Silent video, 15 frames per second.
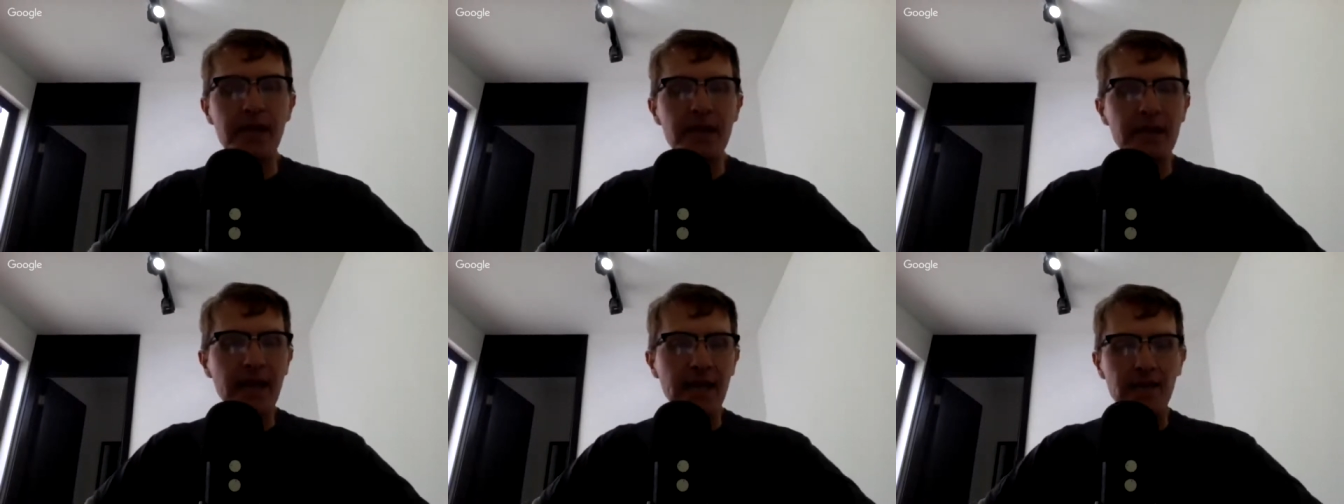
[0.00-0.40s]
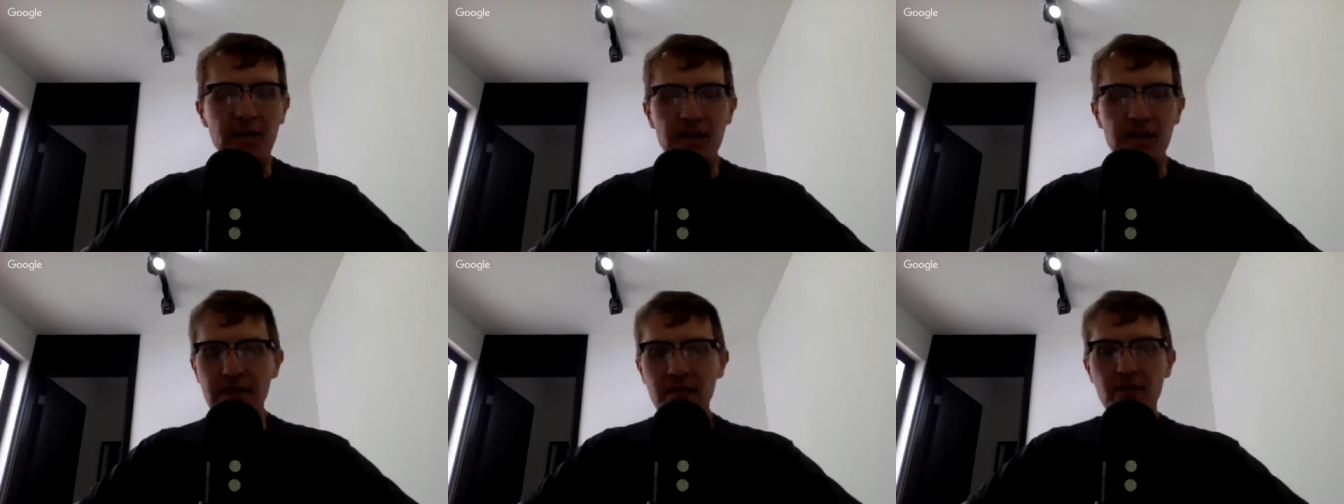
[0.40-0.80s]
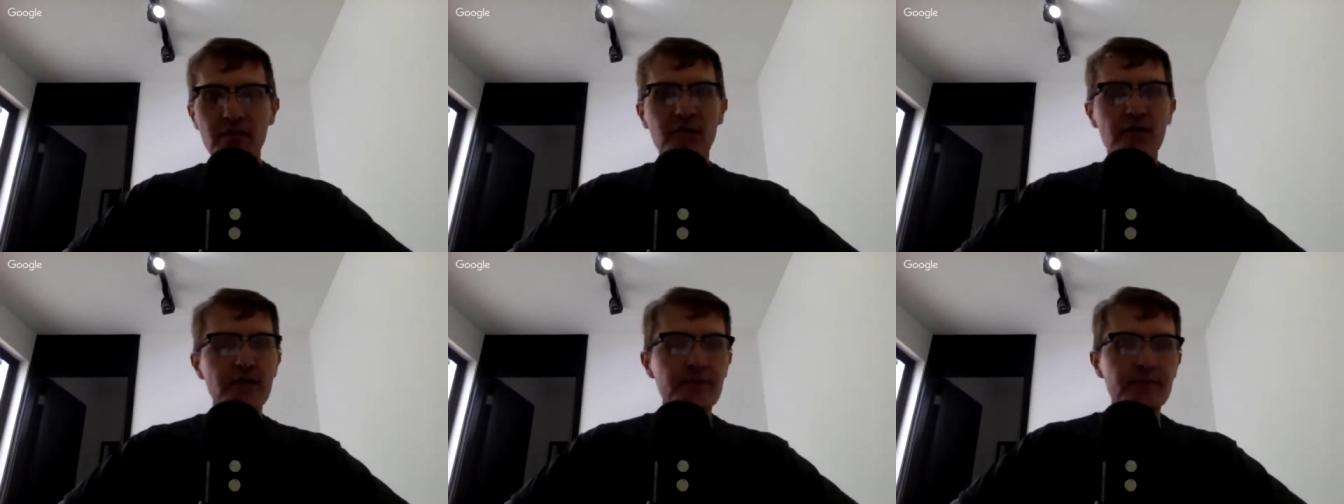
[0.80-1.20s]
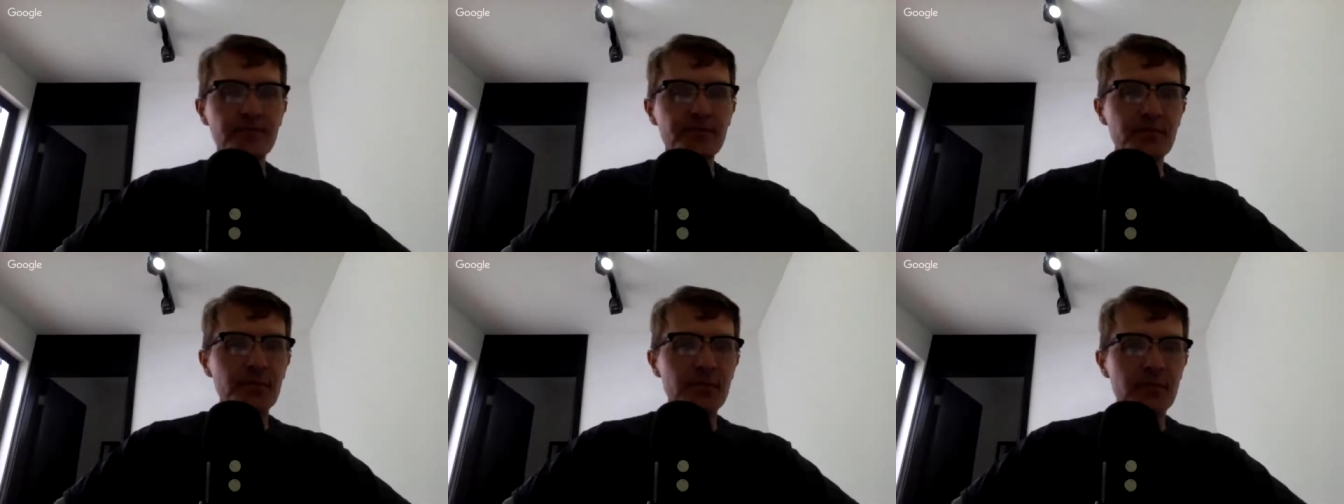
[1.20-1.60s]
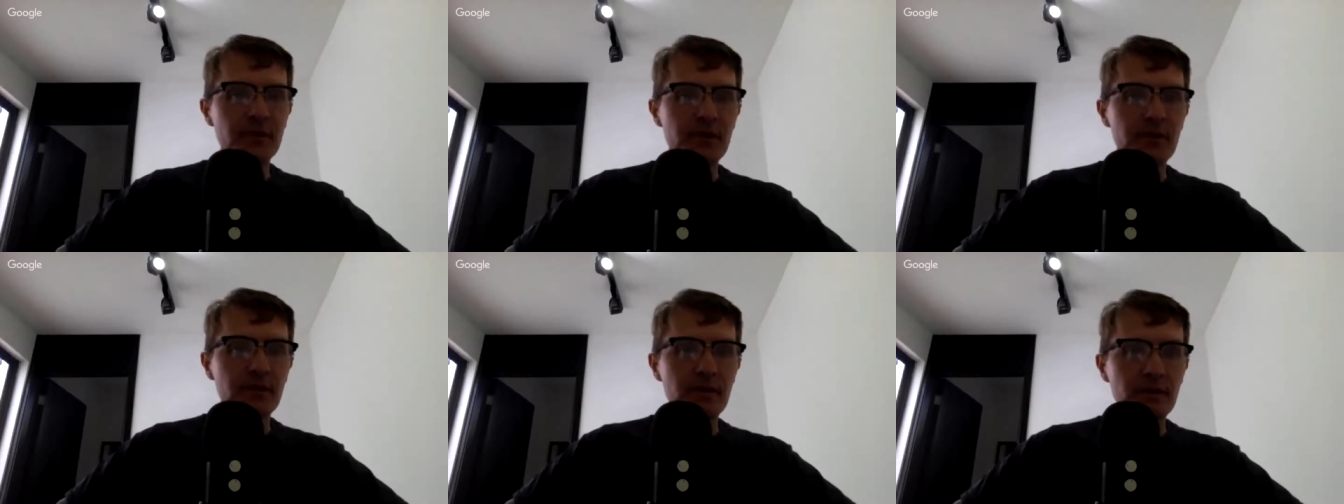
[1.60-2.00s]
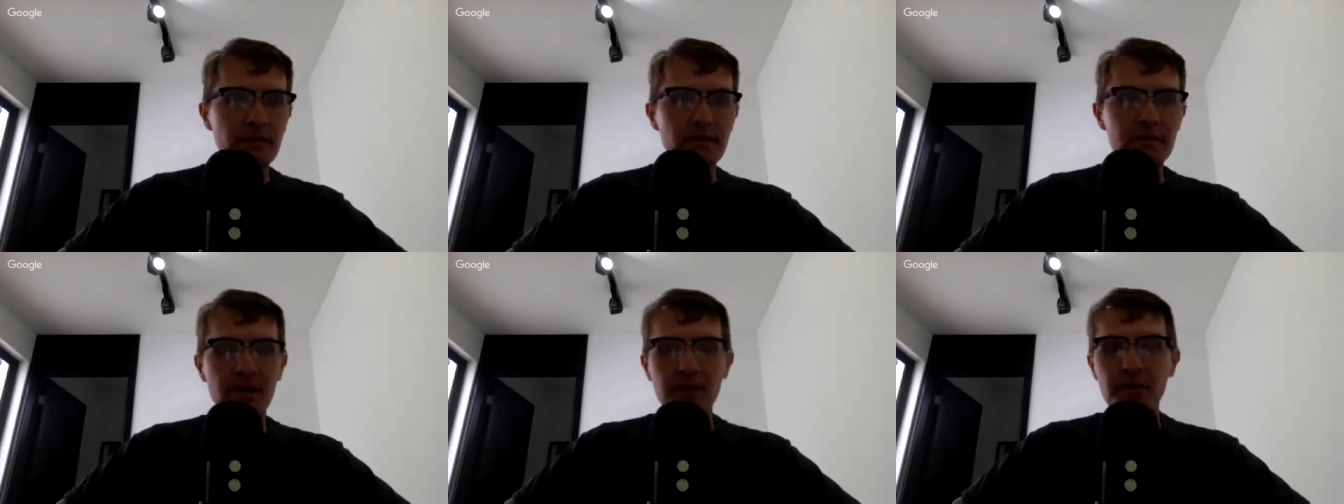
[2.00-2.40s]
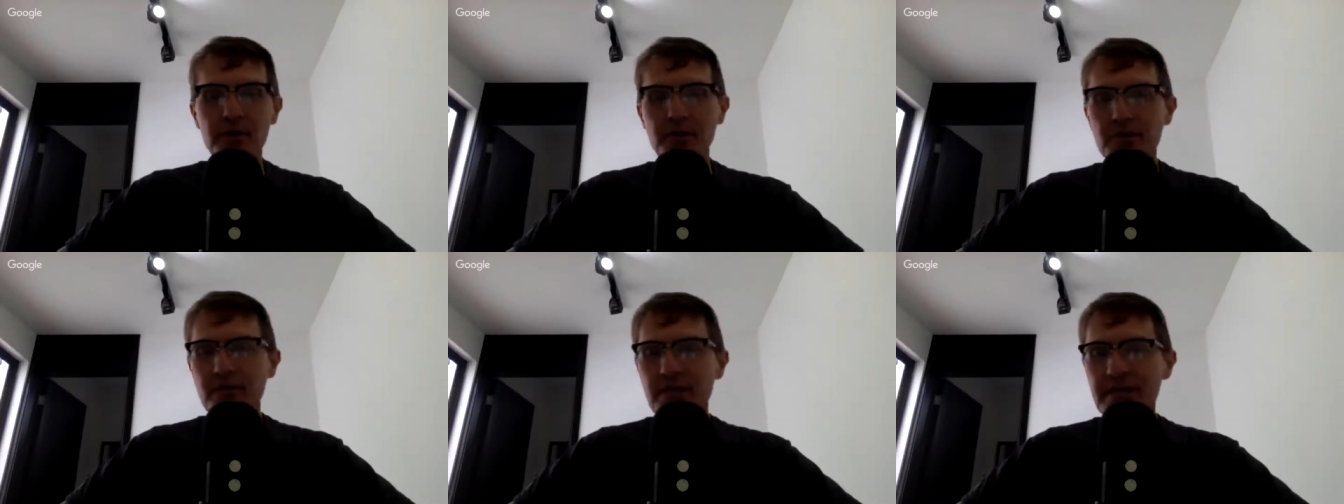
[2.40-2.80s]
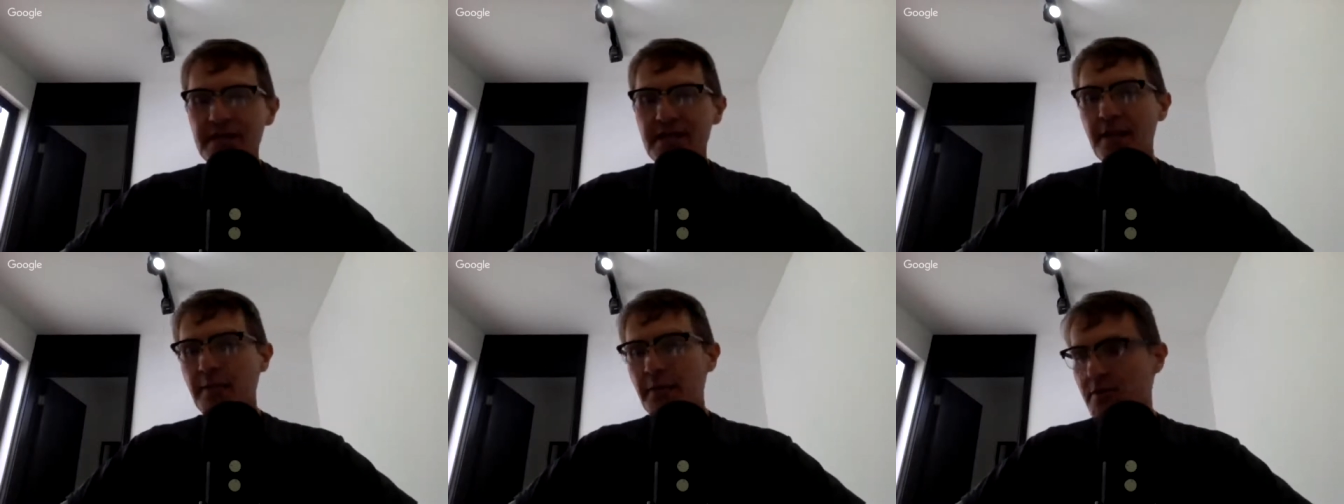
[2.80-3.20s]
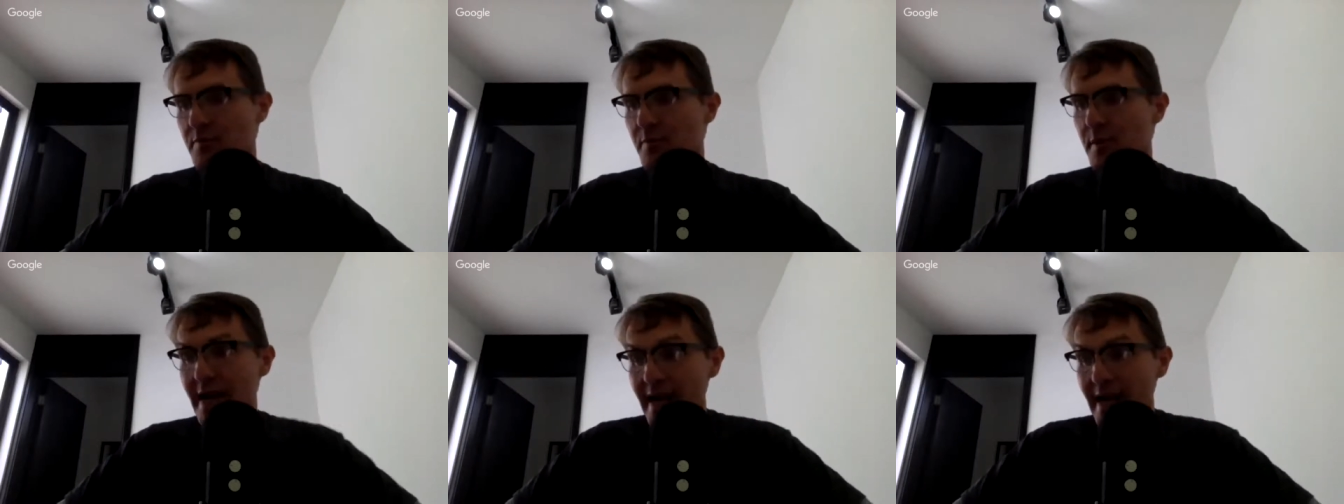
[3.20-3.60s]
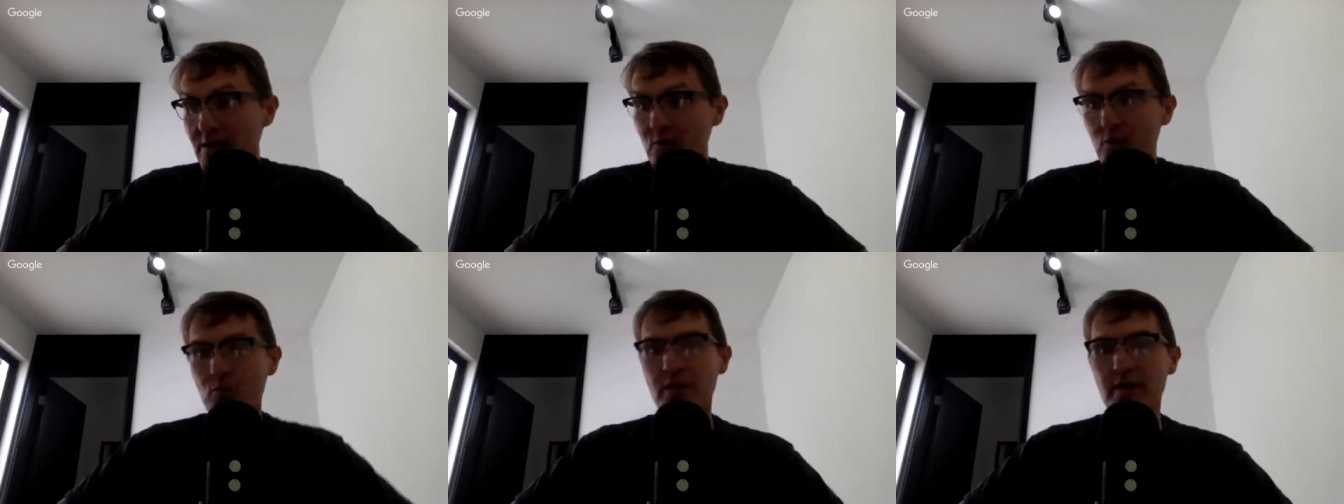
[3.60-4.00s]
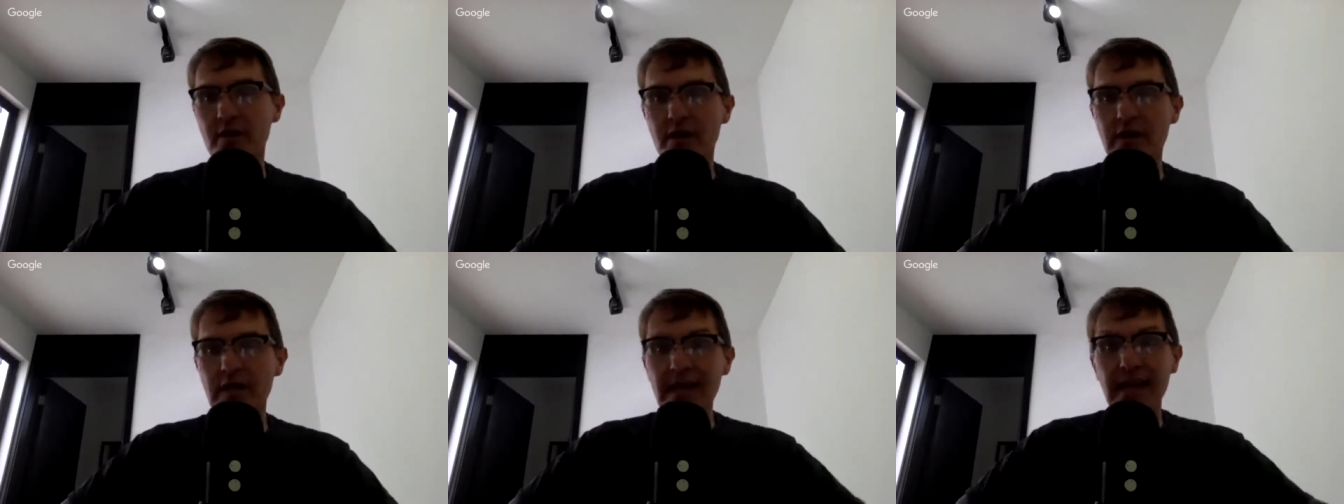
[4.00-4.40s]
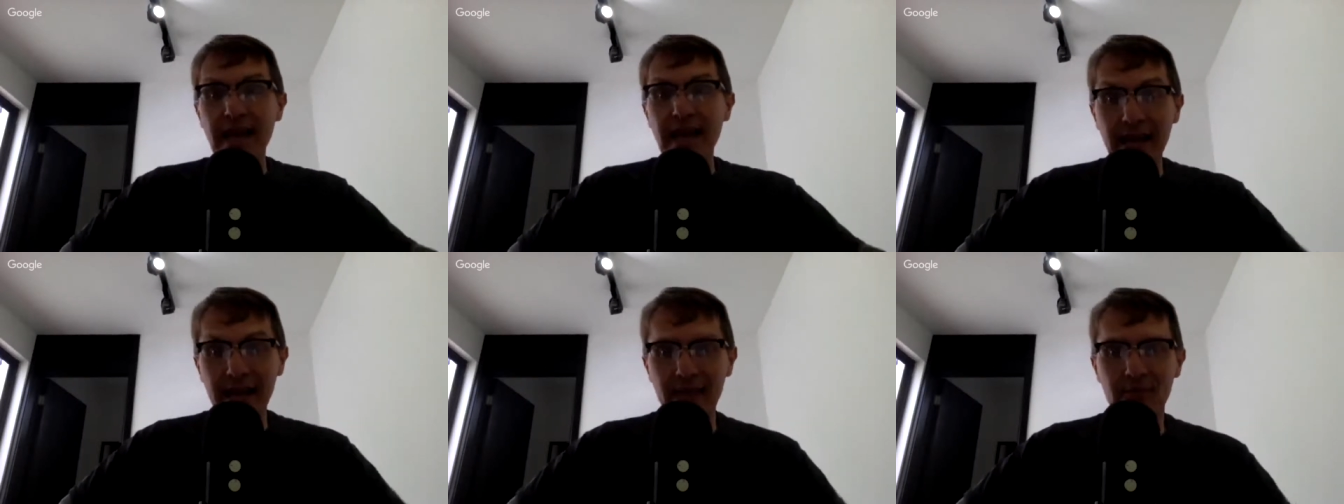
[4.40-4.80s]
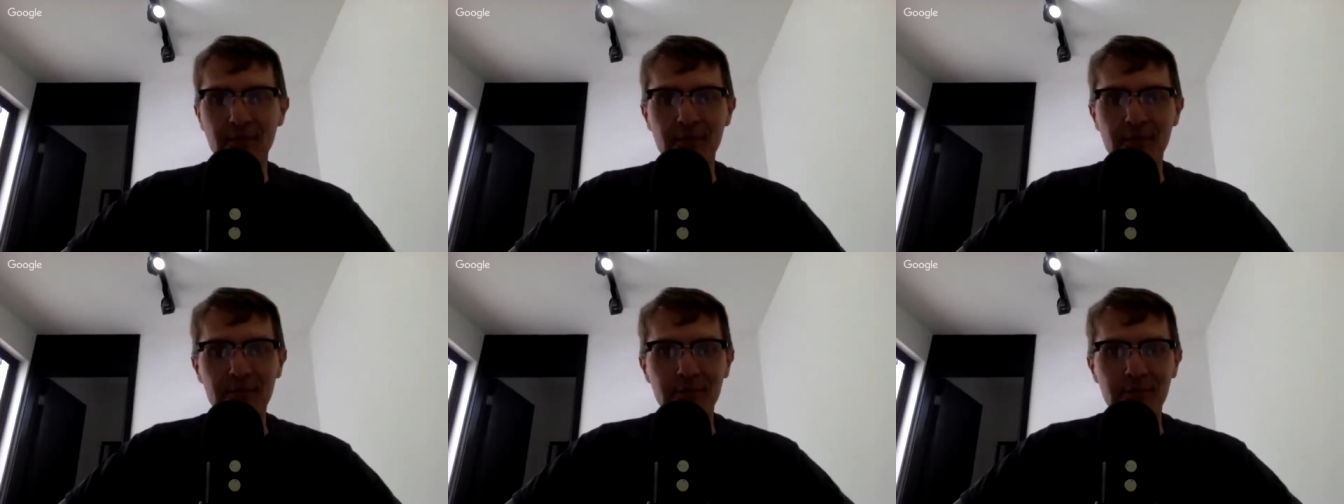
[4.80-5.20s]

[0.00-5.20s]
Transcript: But at the end of it, some of the examiners might ask, "Ek,